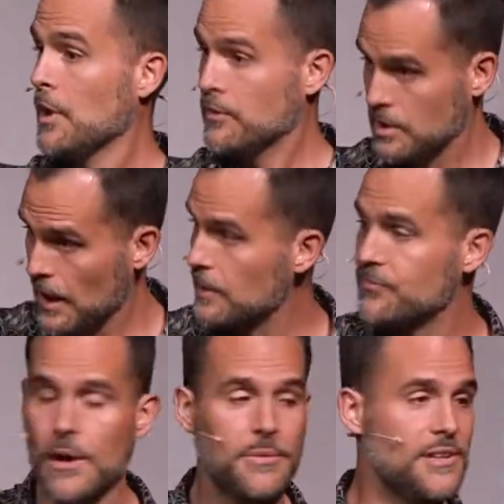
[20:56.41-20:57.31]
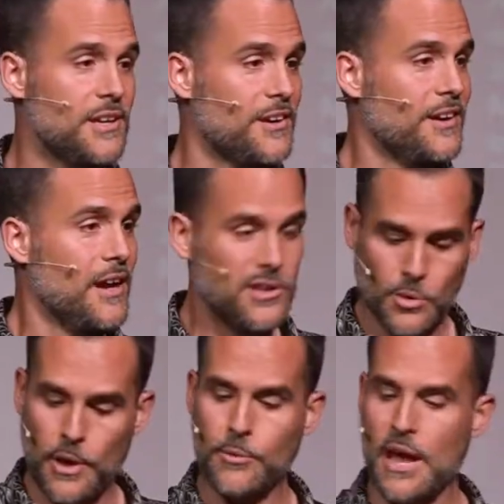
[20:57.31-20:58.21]
tonight's family dinner. You
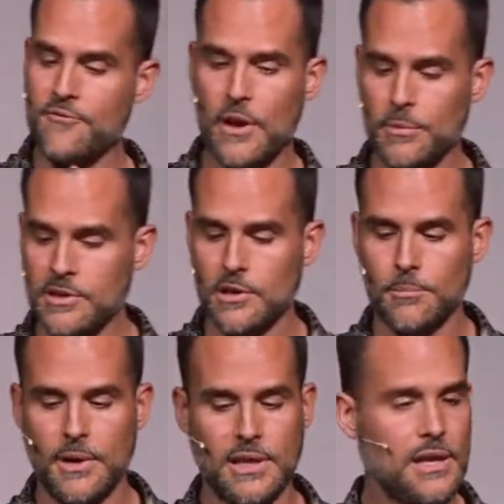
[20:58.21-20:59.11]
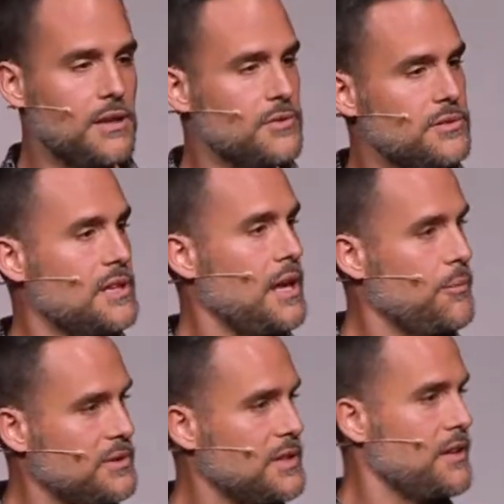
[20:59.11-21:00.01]
know what? We have family dinner Monday night, Tuesday night,
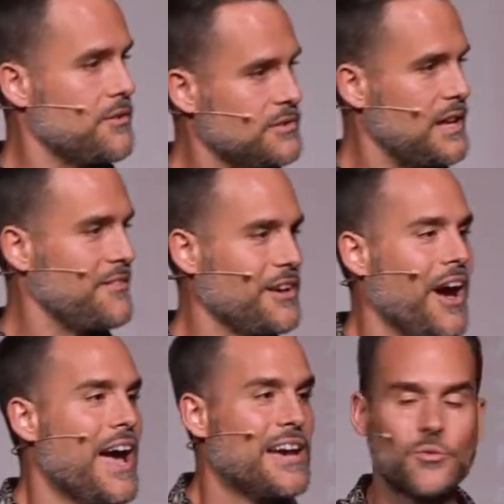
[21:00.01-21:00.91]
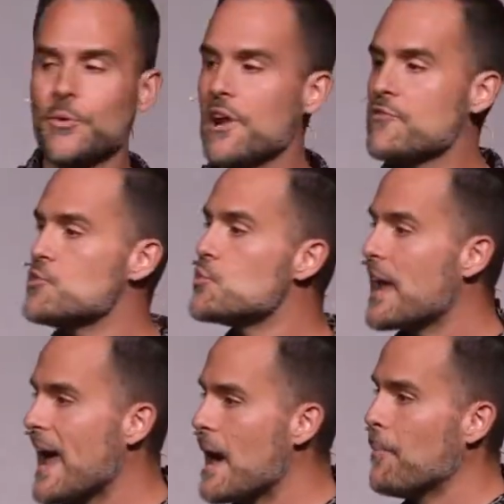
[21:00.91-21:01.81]
Wednesday night, Thursday night. You know, it's whenever you
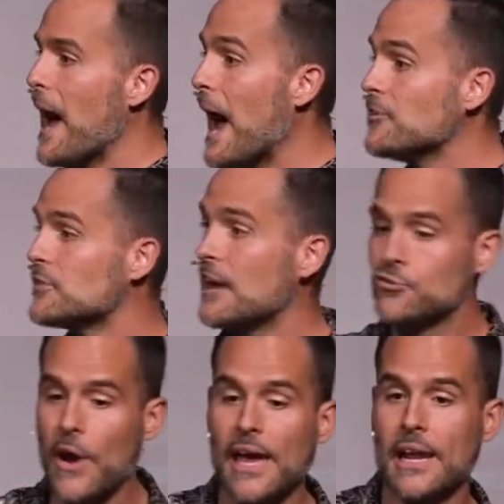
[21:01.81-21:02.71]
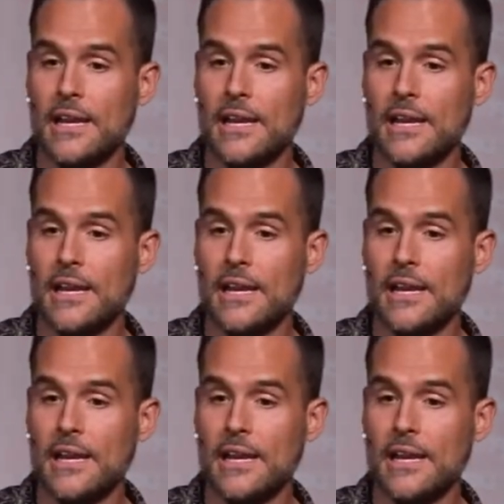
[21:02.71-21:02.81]
can, but I say try at